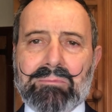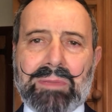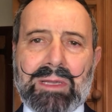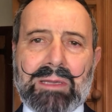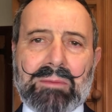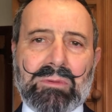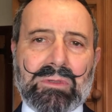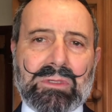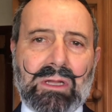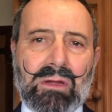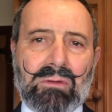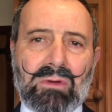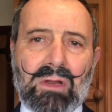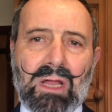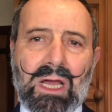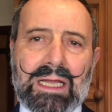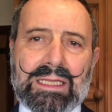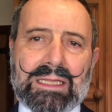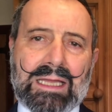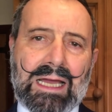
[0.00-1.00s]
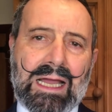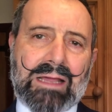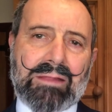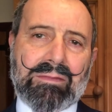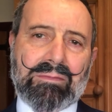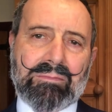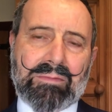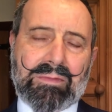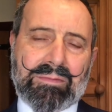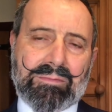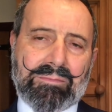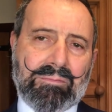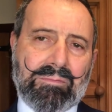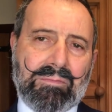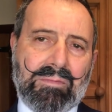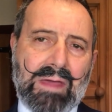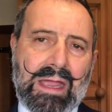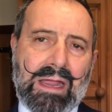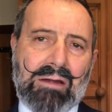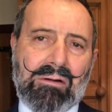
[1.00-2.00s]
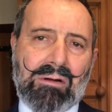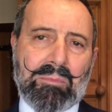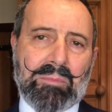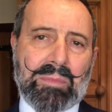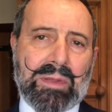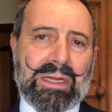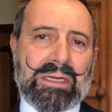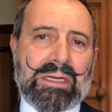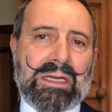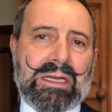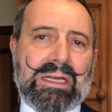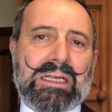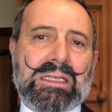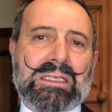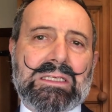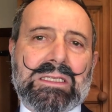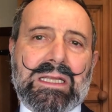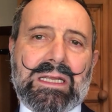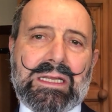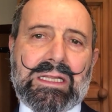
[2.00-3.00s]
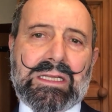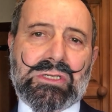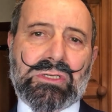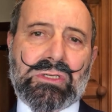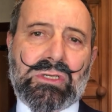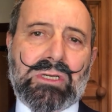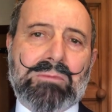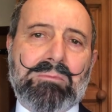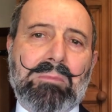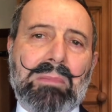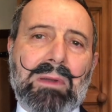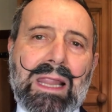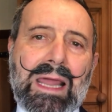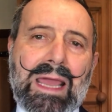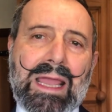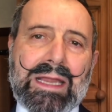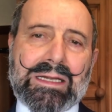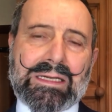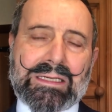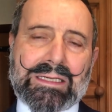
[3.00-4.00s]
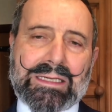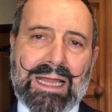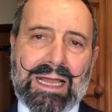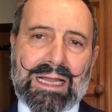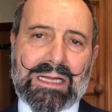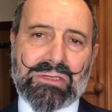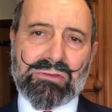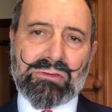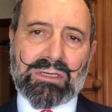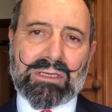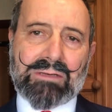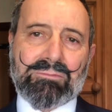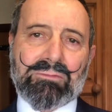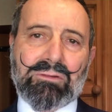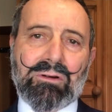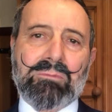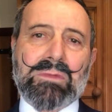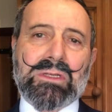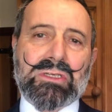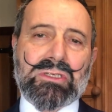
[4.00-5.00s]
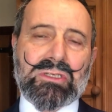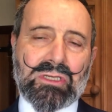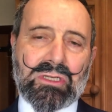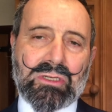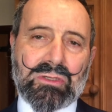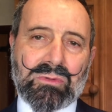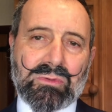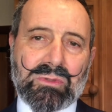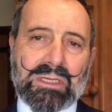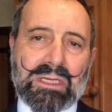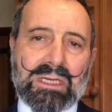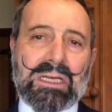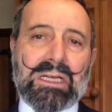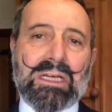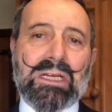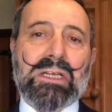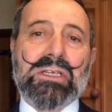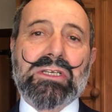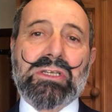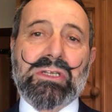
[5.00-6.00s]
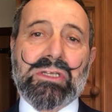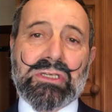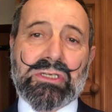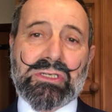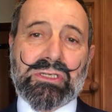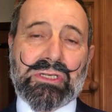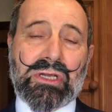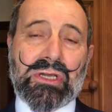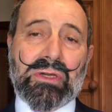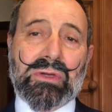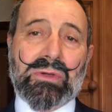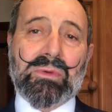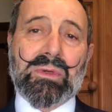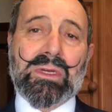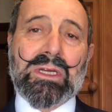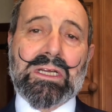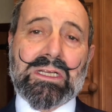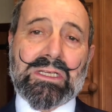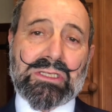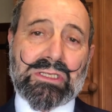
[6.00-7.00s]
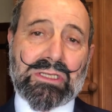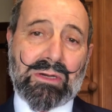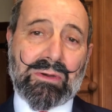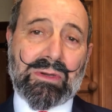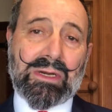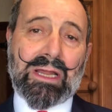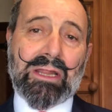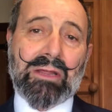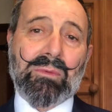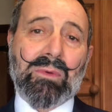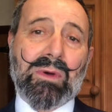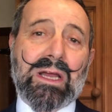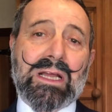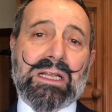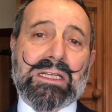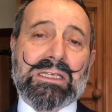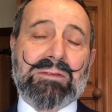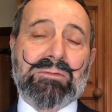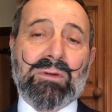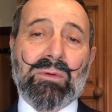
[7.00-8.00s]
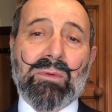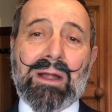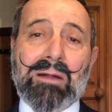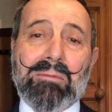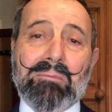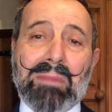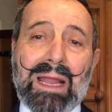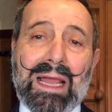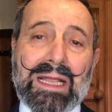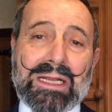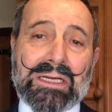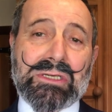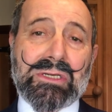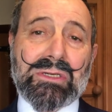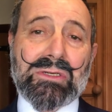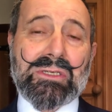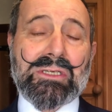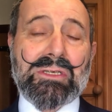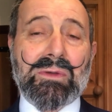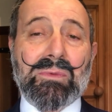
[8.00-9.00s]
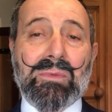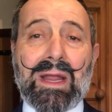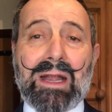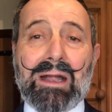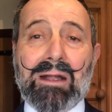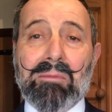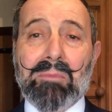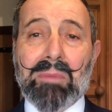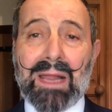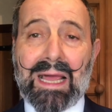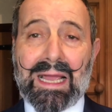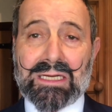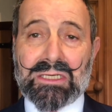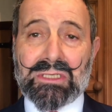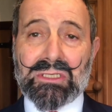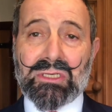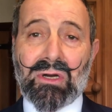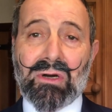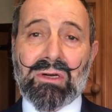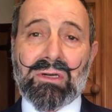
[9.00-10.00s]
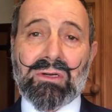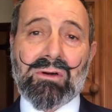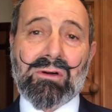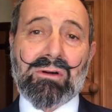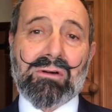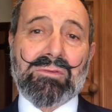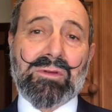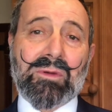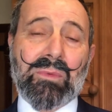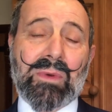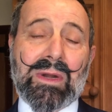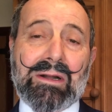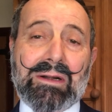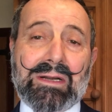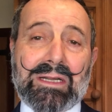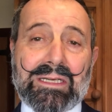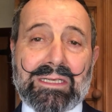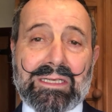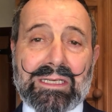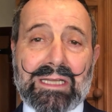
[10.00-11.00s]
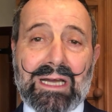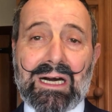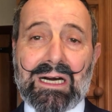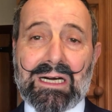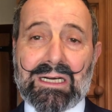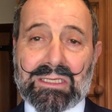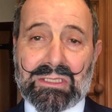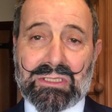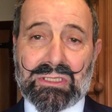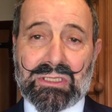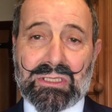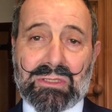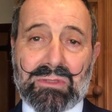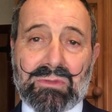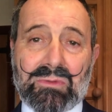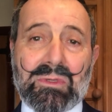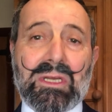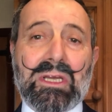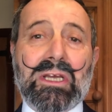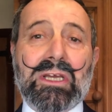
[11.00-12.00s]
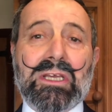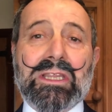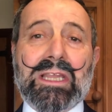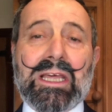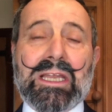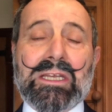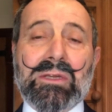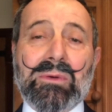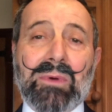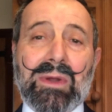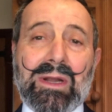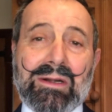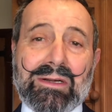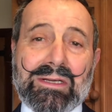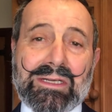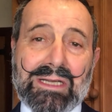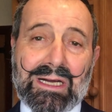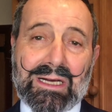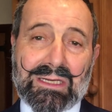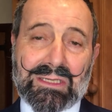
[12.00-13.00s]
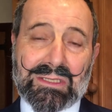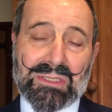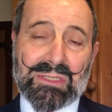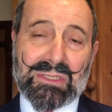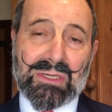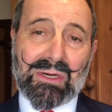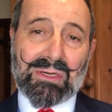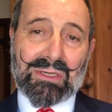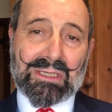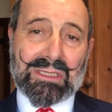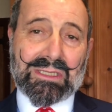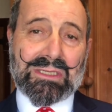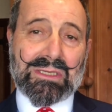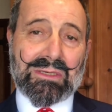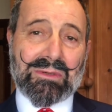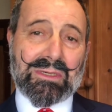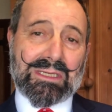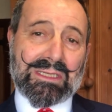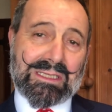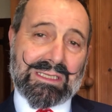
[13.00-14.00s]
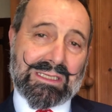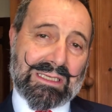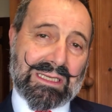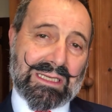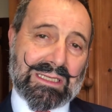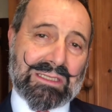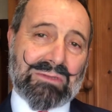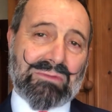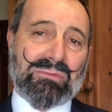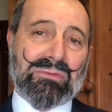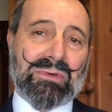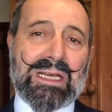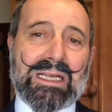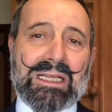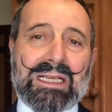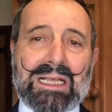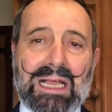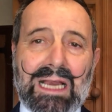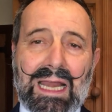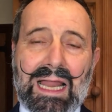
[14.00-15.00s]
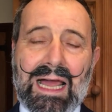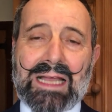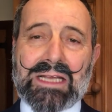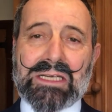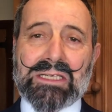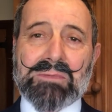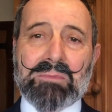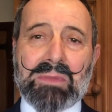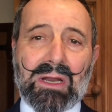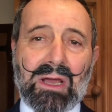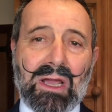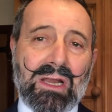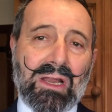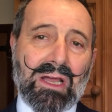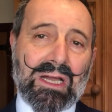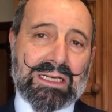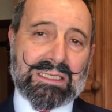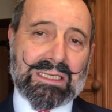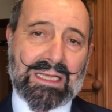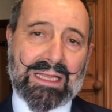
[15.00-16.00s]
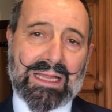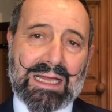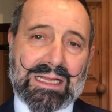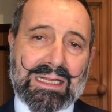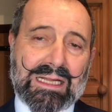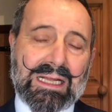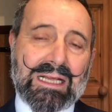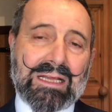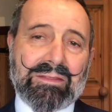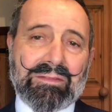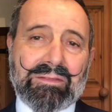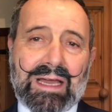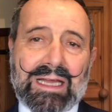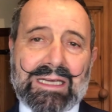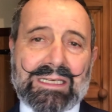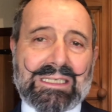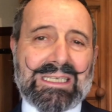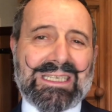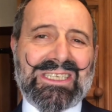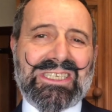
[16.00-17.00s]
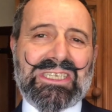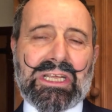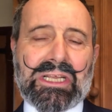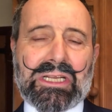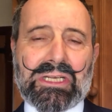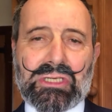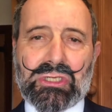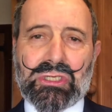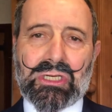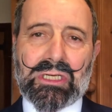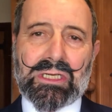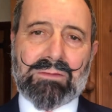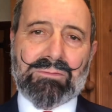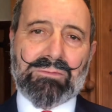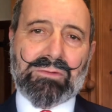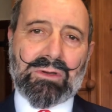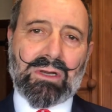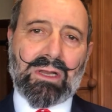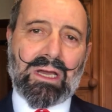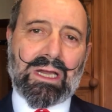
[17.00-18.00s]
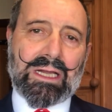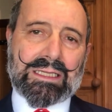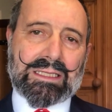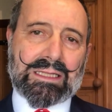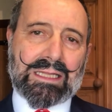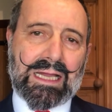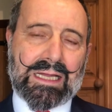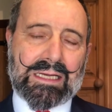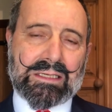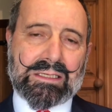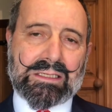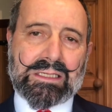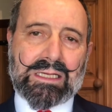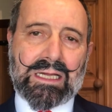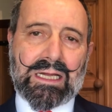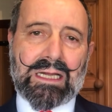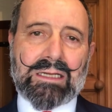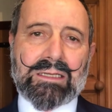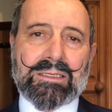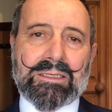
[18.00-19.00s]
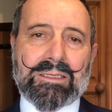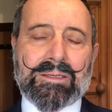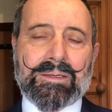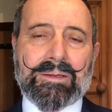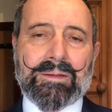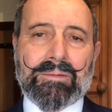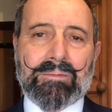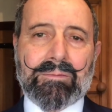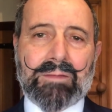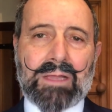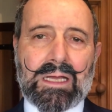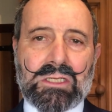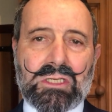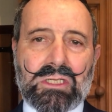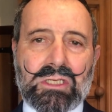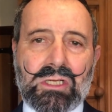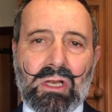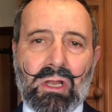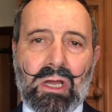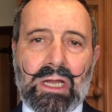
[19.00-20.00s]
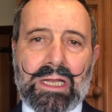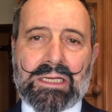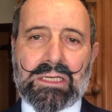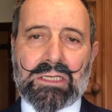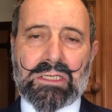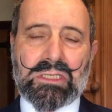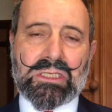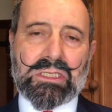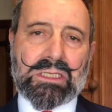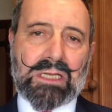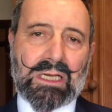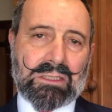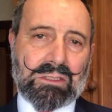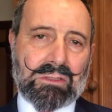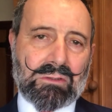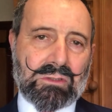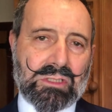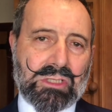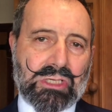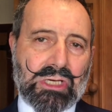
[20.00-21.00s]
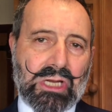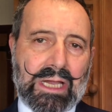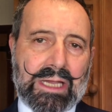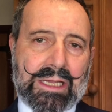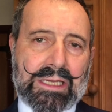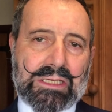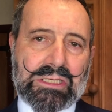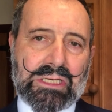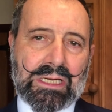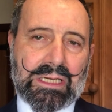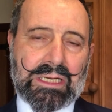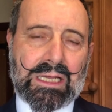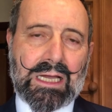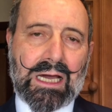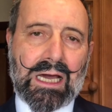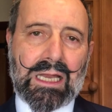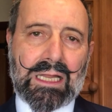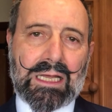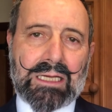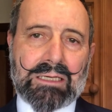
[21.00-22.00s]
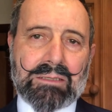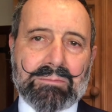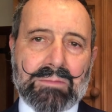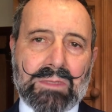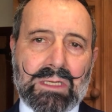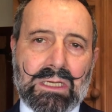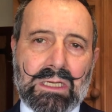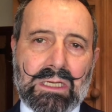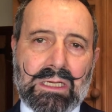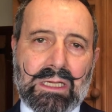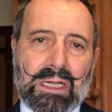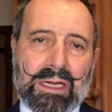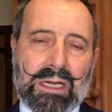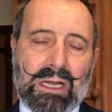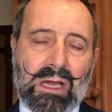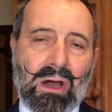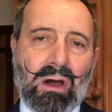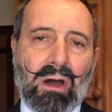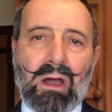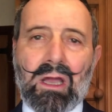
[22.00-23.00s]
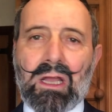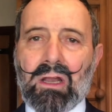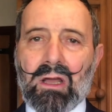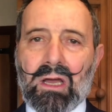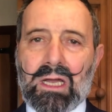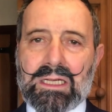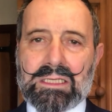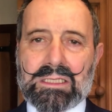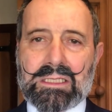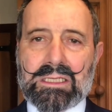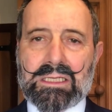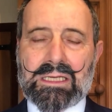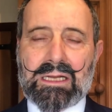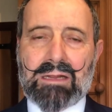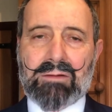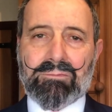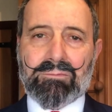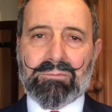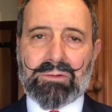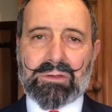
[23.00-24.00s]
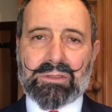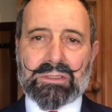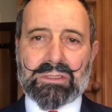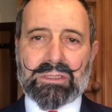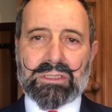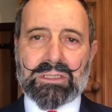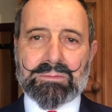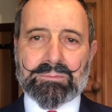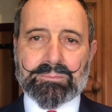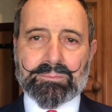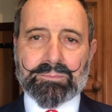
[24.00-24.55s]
people don't like that, and their opinion is that it should blend naturally from the suit to the shoe. So in other words, if you're wearing black shoes, you wear a black sock, or if you're wearing a dark suit, then you wear a dark sock, so it doesn't really clash. But I like to that distinction, if you like, that slight subtle change in colour, and it highlights the difference.